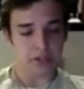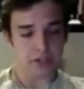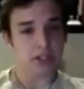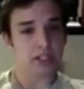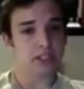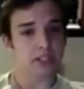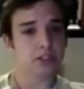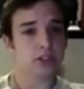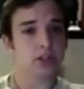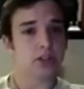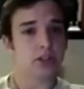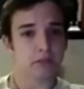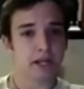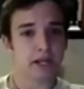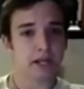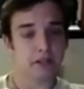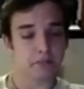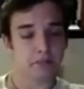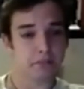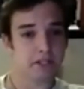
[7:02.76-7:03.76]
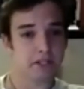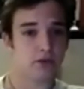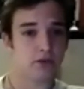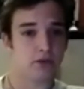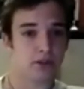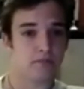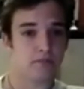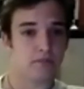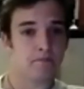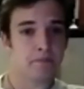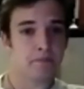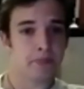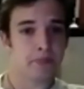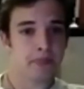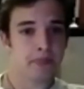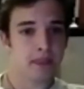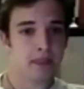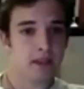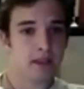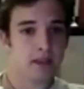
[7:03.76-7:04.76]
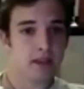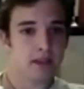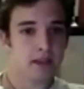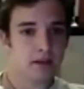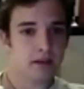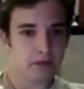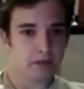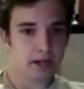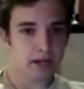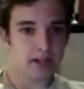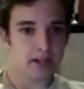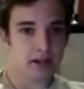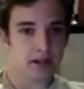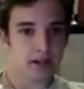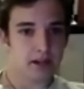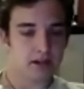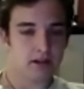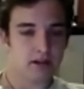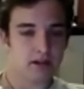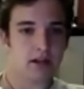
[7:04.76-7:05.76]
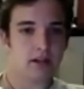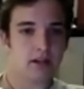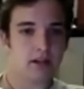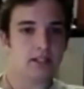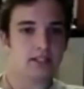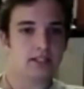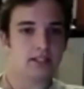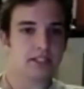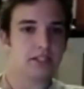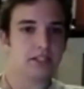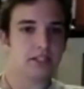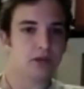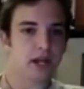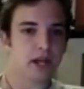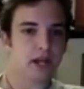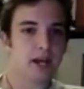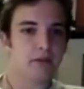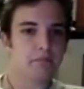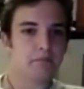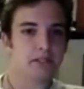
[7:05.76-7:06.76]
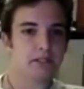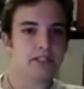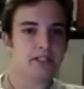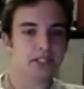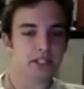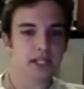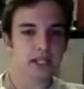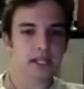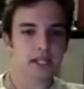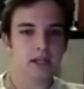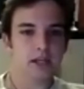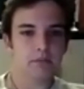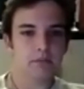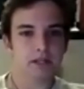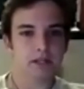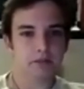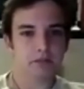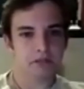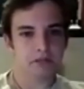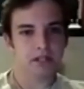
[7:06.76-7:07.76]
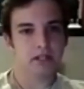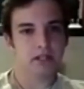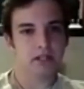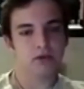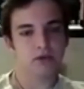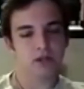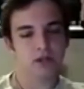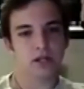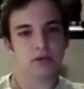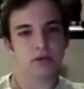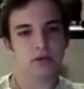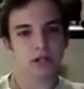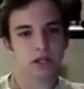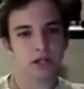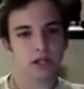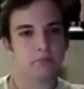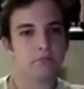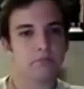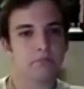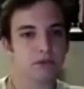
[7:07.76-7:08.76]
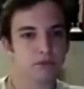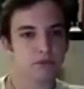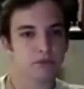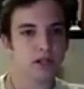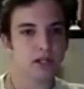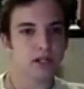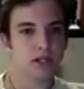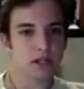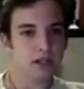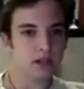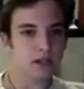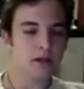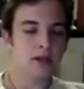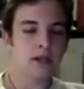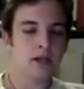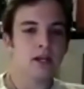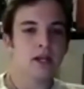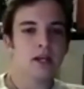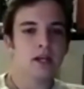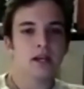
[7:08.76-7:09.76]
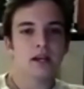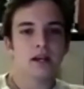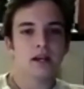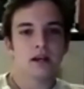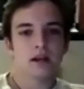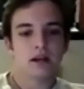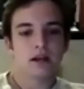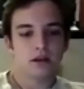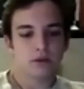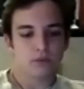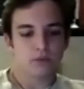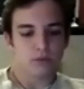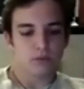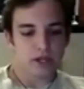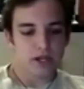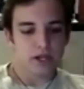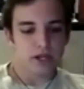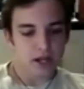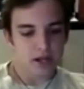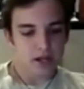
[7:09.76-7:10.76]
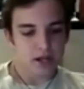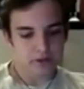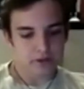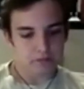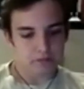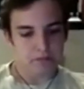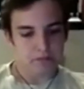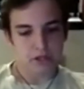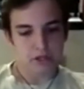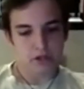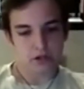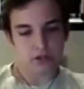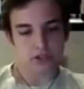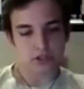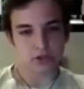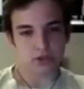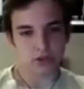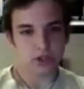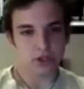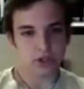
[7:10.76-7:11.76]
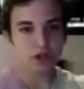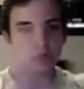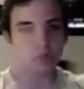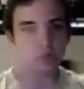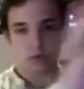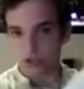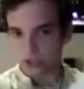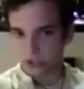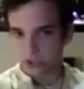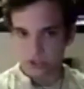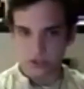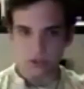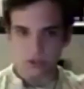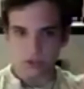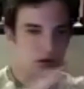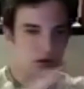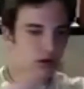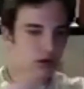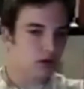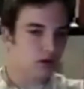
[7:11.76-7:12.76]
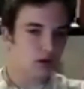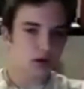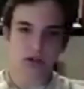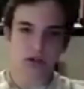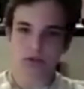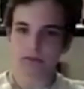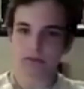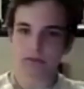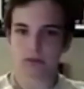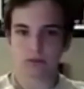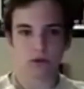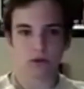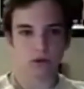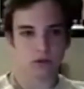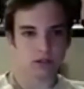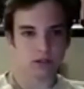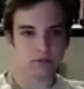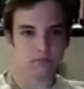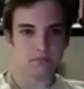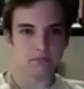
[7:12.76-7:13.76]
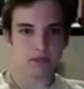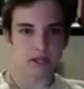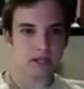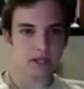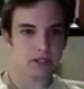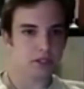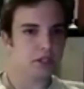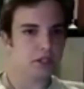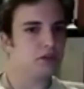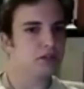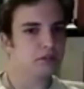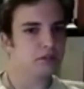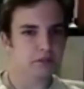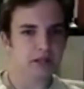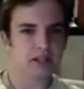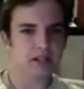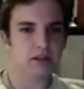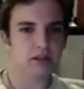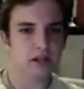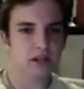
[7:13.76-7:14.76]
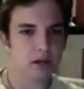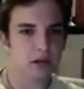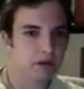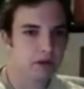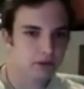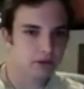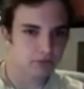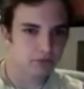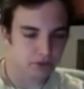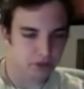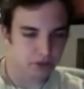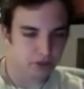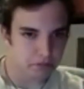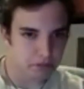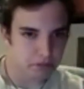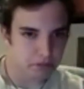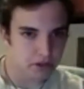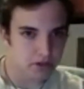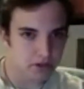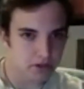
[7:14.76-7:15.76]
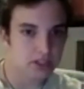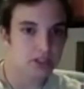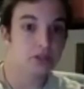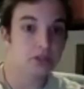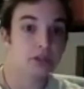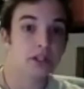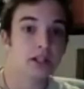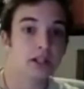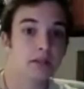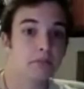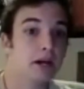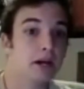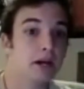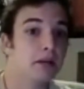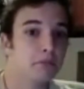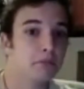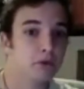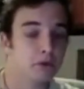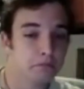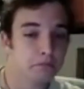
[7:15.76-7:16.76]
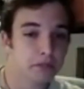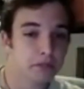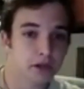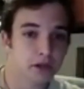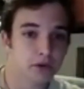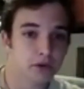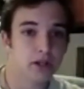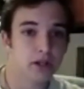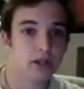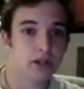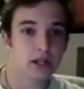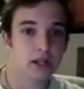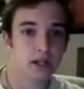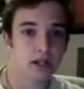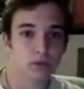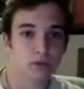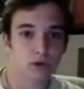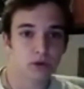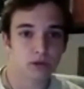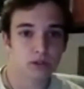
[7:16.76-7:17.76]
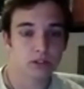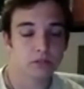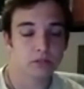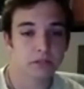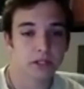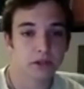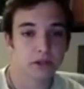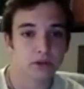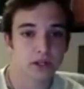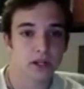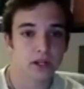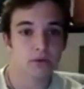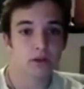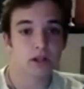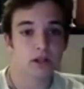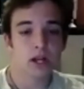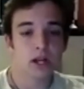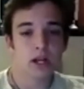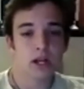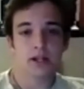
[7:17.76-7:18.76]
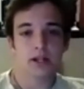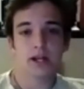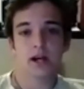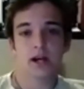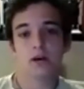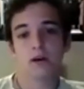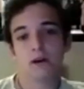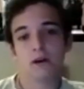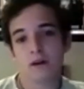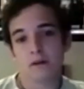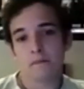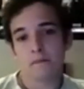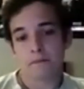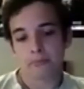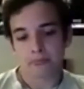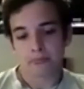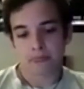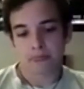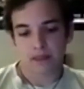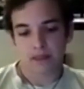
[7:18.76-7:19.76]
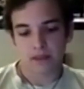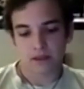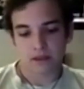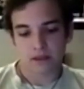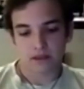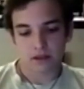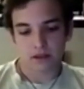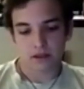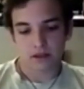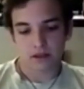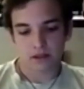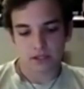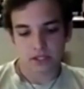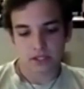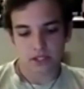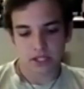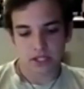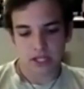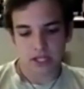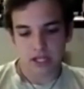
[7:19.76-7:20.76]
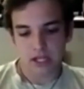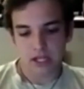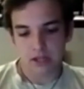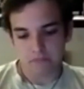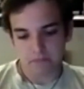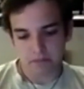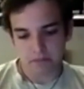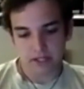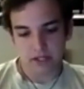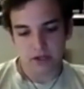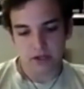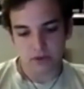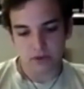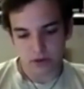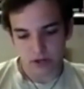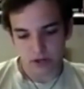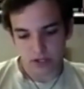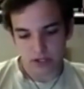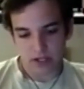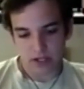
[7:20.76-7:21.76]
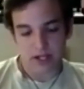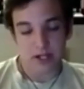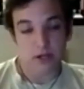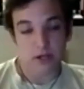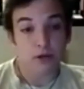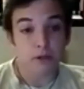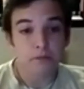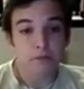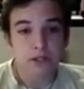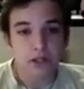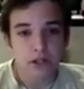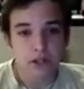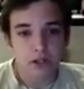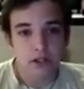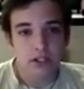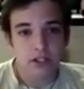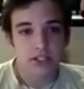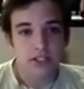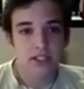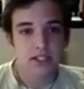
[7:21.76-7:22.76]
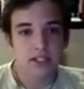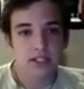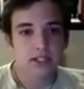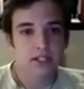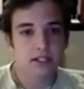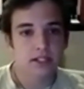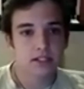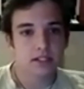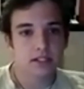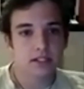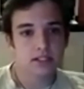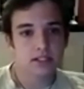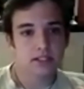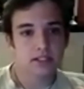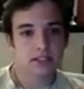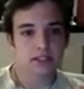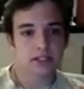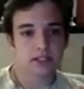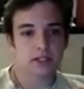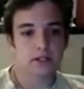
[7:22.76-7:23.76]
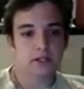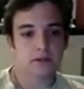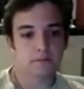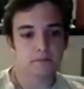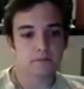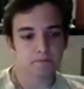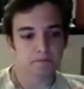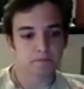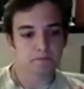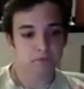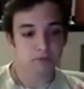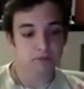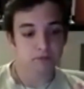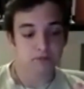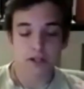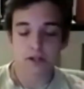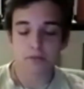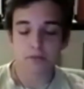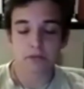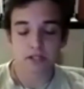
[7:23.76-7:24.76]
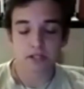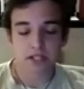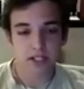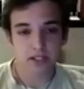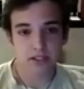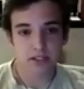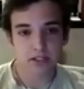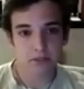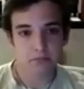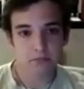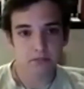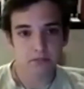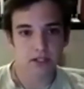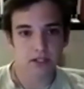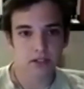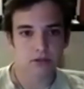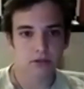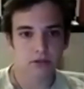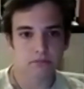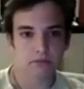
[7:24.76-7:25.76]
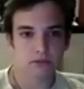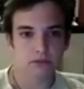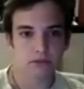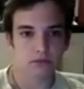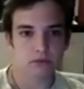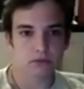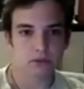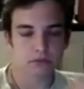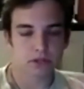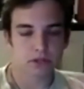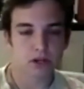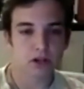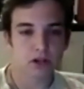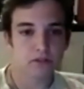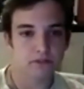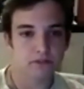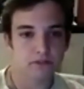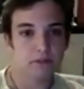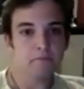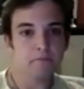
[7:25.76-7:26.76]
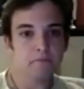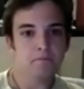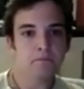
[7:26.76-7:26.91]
you can start mining Bitcoin. Mining. All right. Essentially, what happens to keep the Bitcoin network up and running, we have computers or nodes all over the world. And, you know, depending on how powerful your computer is, you can mine more Bitcoin and work on the Bitcoin network. Now, to keep Bitcoin a cryptocurrency and that it is very protected by cryptography,